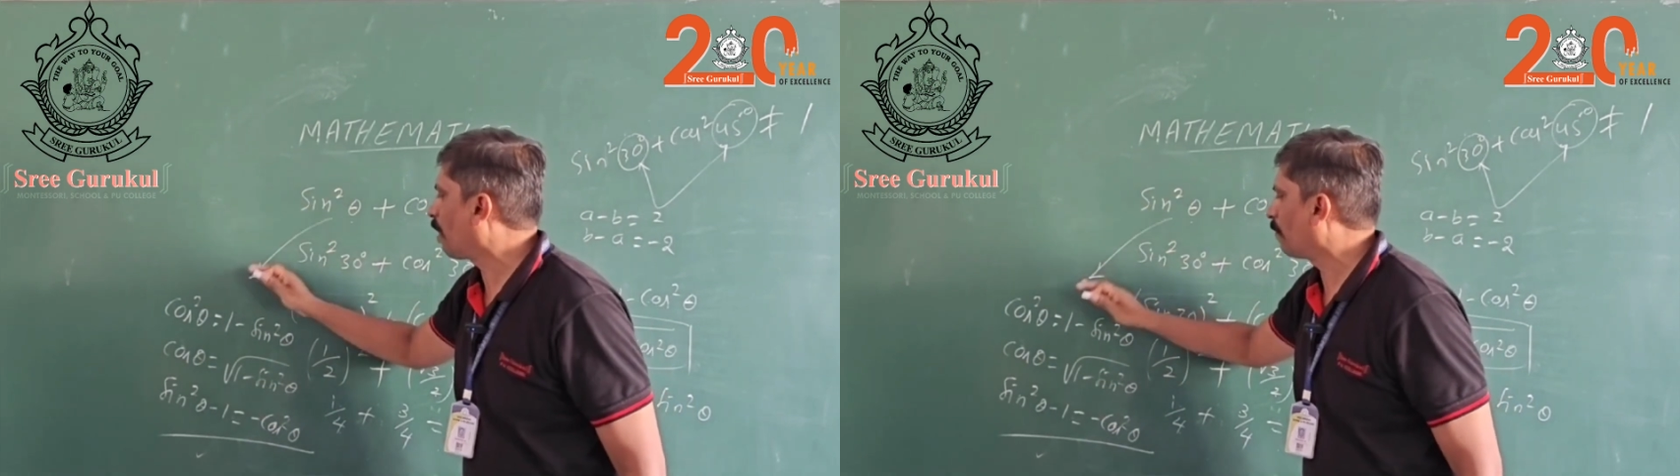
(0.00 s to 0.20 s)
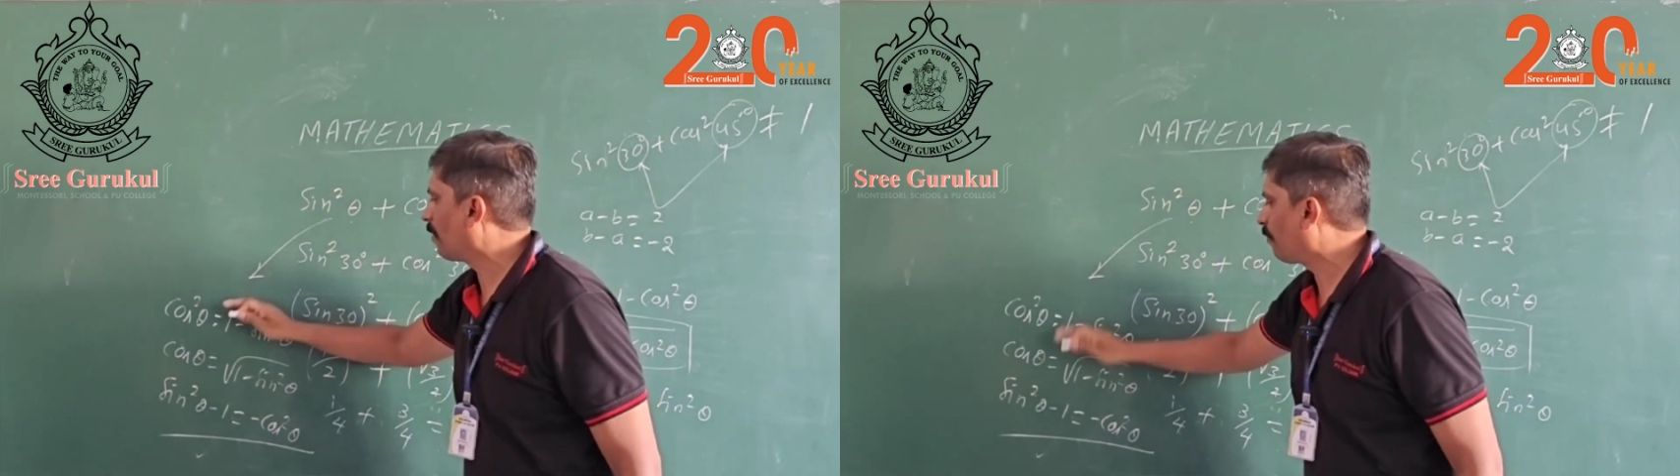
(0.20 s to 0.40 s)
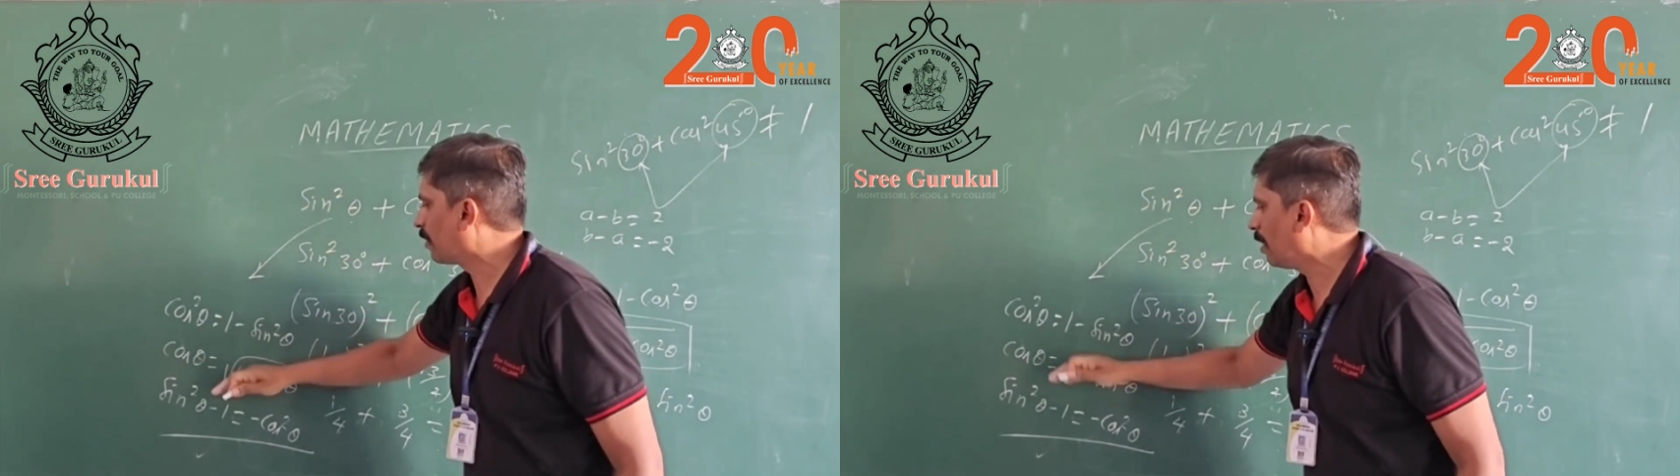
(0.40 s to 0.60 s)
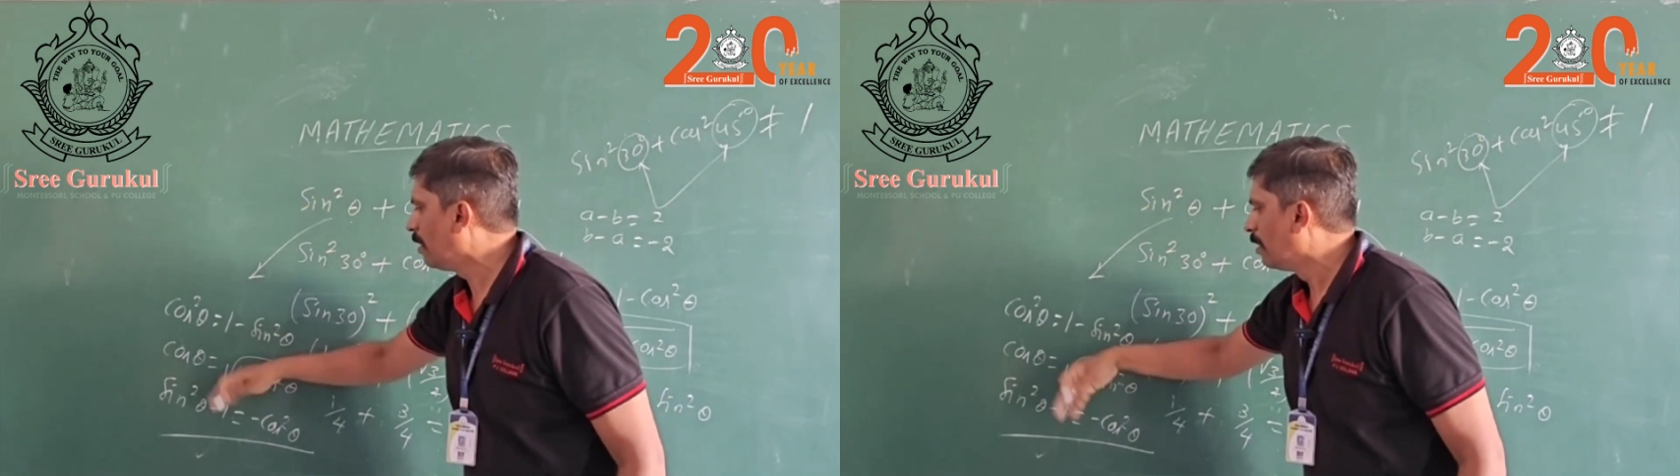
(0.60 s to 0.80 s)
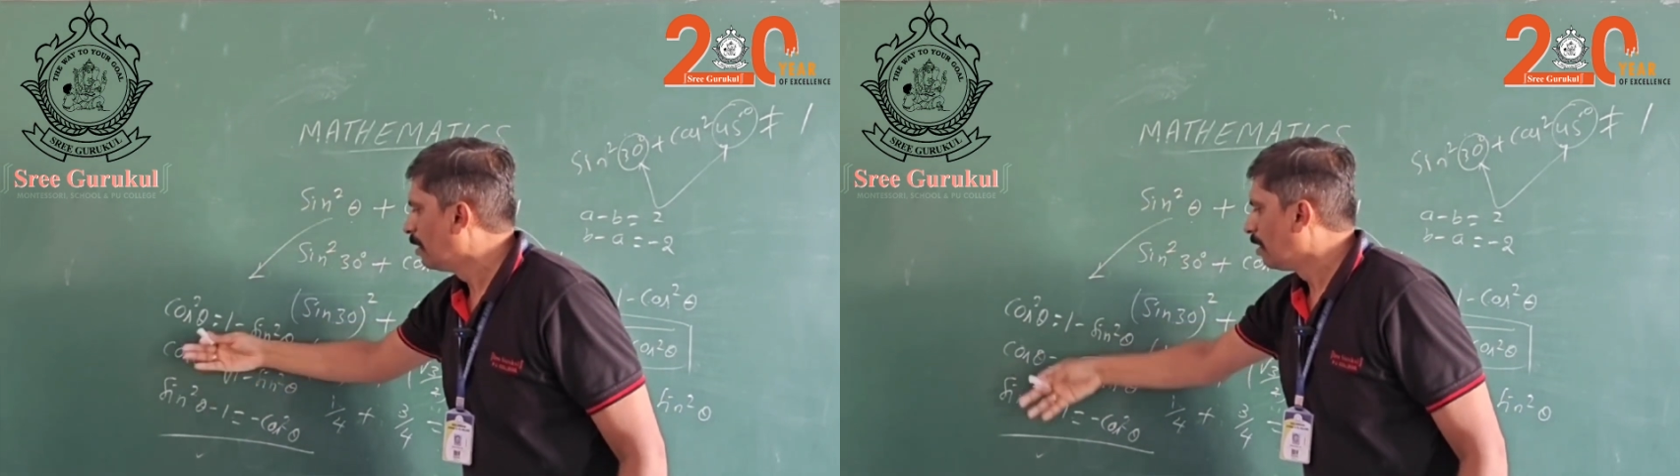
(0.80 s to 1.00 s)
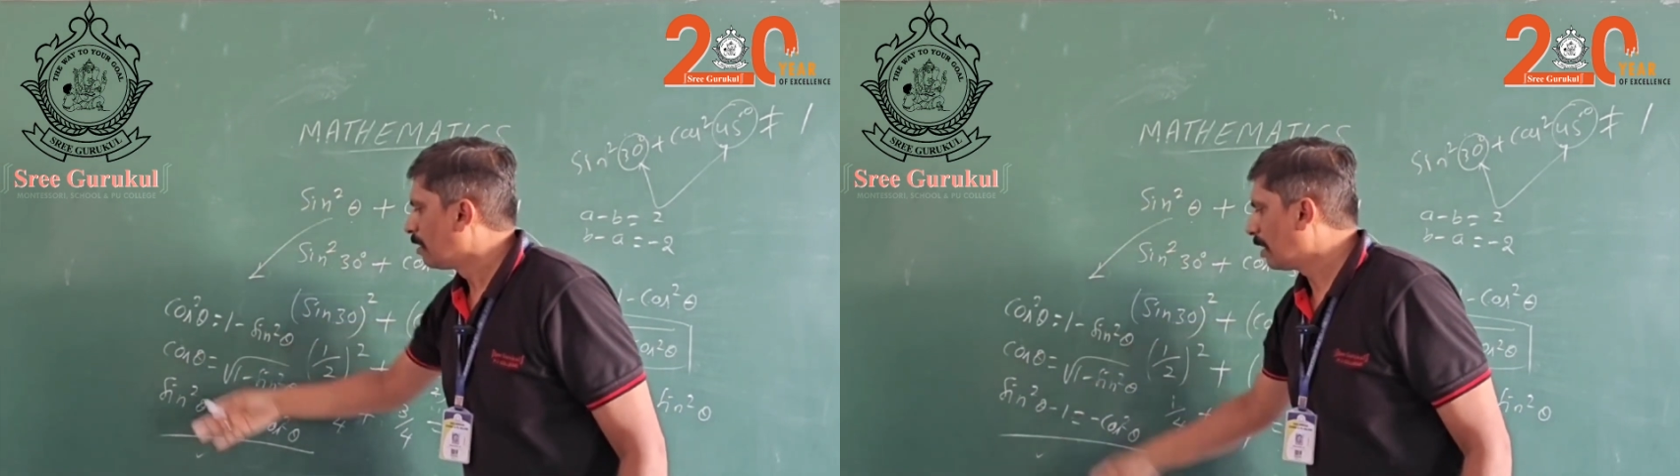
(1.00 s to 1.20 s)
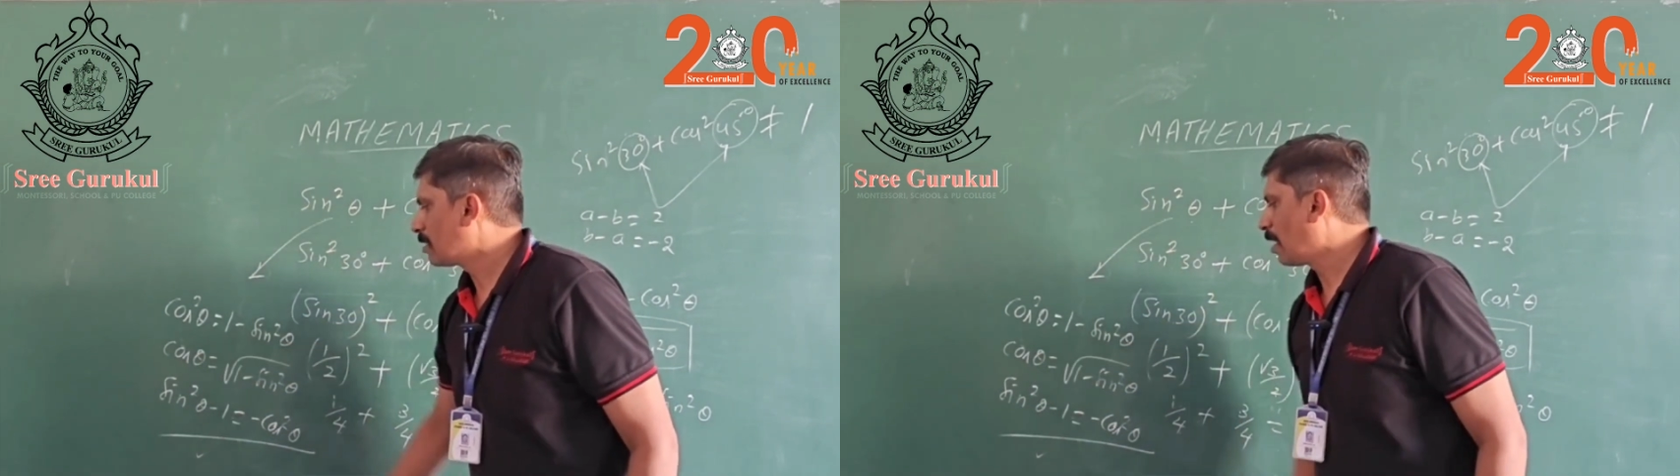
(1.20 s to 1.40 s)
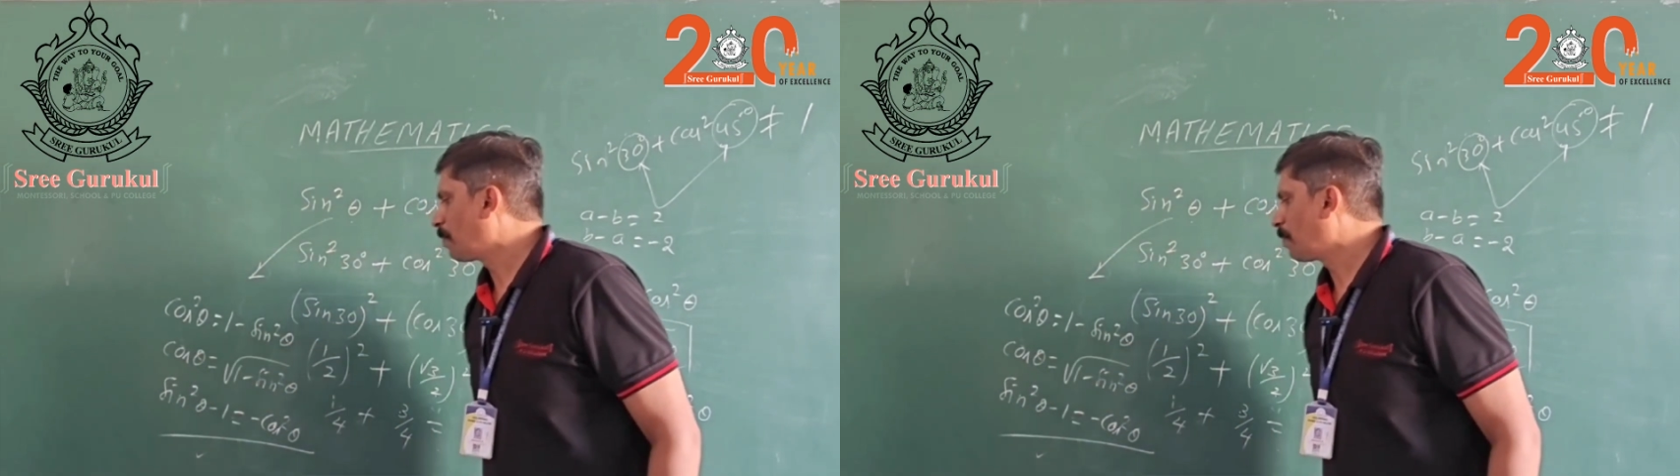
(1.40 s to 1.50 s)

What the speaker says: formula for this